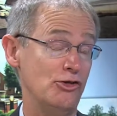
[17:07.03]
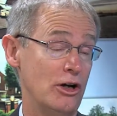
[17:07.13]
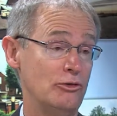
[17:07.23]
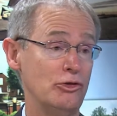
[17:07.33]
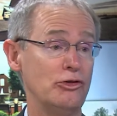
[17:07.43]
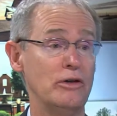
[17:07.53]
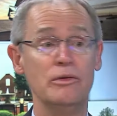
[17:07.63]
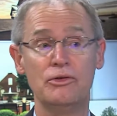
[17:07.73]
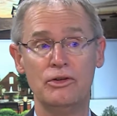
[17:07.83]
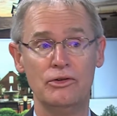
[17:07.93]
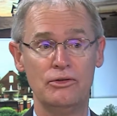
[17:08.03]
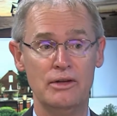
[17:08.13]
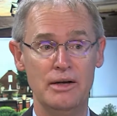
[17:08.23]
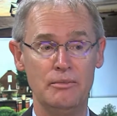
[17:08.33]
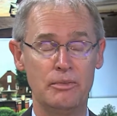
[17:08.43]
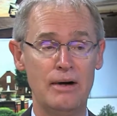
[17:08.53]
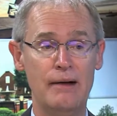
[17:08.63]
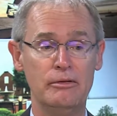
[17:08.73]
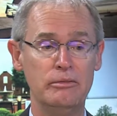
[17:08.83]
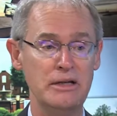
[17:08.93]
shelter services that
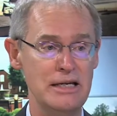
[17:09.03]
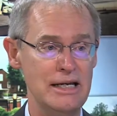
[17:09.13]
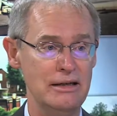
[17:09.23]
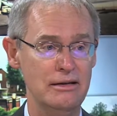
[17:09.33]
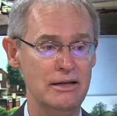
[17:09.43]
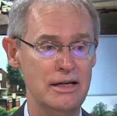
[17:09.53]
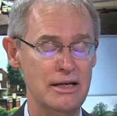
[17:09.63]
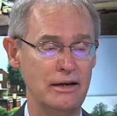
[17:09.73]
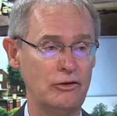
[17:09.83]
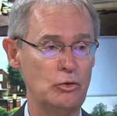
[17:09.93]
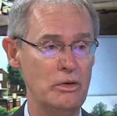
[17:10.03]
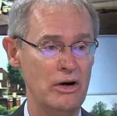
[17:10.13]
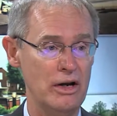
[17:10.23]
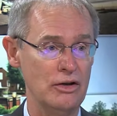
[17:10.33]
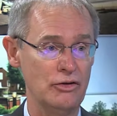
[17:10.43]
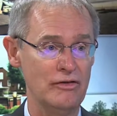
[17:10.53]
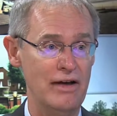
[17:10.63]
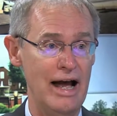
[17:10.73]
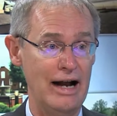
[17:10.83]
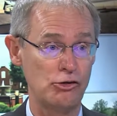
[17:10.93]
probably needed the experience of
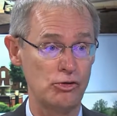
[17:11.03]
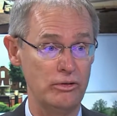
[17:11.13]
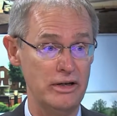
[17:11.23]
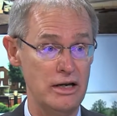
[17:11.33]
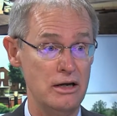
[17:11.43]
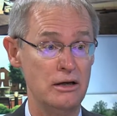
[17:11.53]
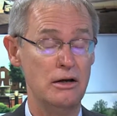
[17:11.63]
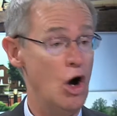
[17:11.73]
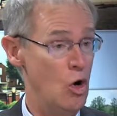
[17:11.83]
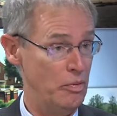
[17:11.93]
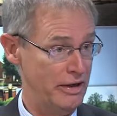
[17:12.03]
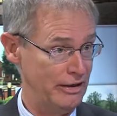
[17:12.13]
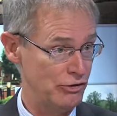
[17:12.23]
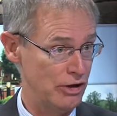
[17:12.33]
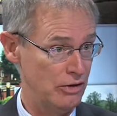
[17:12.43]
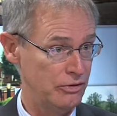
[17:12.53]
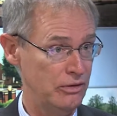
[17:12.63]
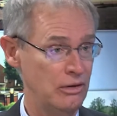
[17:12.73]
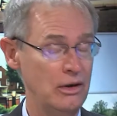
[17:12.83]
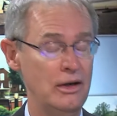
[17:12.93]
actually opening a
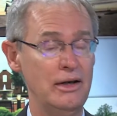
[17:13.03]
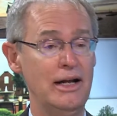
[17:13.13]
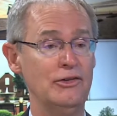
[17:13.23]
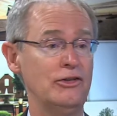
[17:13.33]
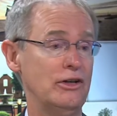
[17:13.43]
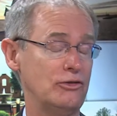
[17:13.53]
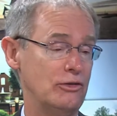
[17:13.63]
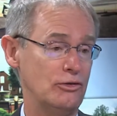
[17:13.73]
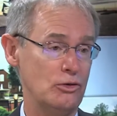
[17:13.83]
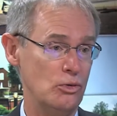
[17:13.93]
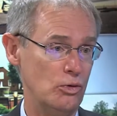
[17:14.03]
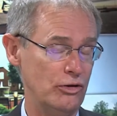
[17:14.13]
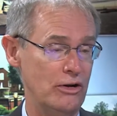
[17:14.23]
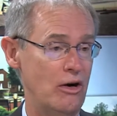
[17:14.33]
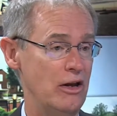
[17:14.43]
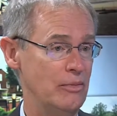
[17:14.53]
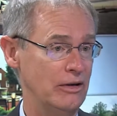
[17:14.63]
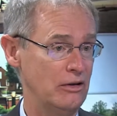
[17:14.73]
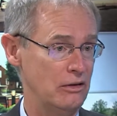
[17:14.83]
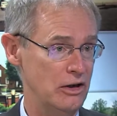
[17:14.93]
shelter. And since the schools had already
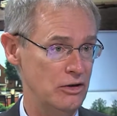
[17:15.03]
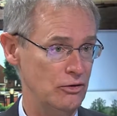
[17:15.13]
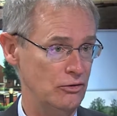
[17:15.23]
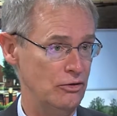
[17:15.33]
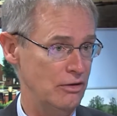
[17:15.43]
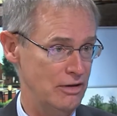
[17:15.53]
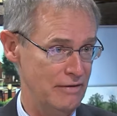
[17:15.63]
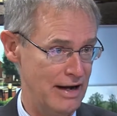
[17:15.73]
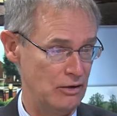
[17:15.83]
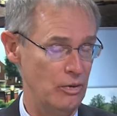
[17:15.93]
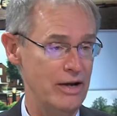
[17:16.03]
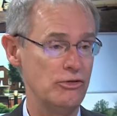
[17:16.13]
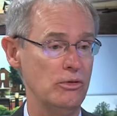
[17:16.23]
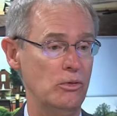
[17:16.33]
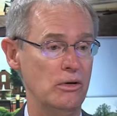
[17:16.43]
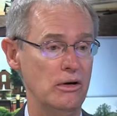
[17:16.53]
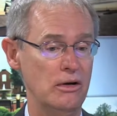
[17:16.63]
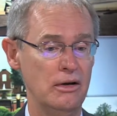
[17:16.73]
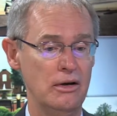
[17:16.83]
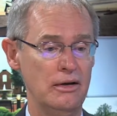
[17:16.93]
been closed due to the evacuation
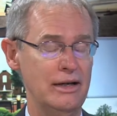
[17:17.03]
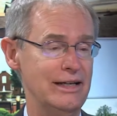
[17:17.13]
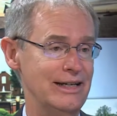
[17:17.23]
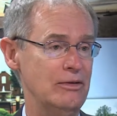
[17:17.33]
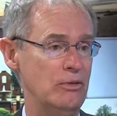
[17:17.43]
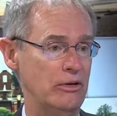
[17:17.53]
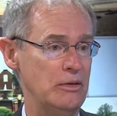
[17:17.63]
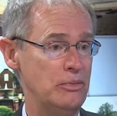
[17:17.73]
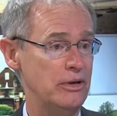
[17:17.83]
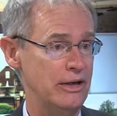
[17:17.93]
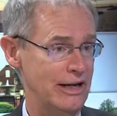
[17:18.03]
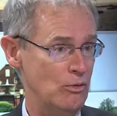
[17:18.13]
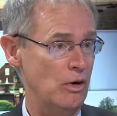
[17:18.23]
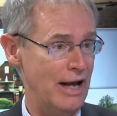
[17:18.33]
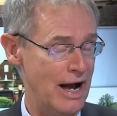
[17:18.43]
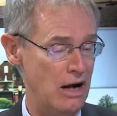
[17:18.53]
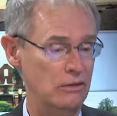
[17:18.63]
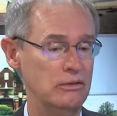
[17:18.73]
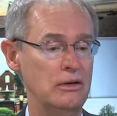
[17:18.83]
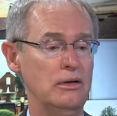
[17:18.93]
order, it didn't really put anyone
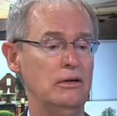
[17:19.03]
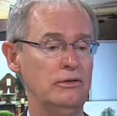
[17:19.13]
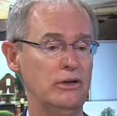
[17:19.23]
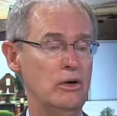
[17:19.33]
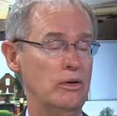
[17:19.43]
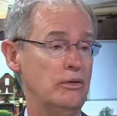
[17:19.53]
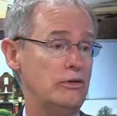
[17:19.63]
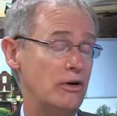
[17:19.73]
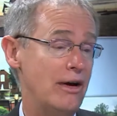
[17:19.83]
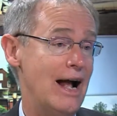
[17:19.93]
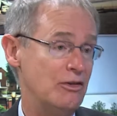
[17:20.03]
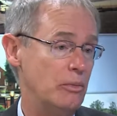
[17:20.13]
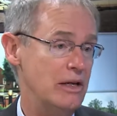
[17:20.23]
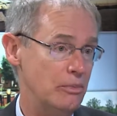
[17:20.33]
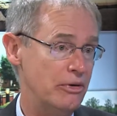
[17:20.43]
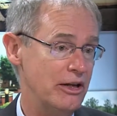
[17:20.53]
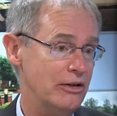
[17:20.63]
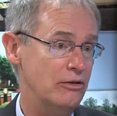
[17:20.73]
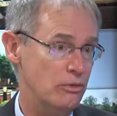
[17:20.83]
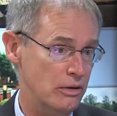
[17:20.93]
out. So it turned out to be a pretty
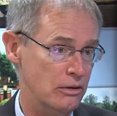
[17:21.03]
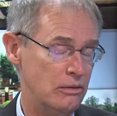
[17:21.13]
good drill.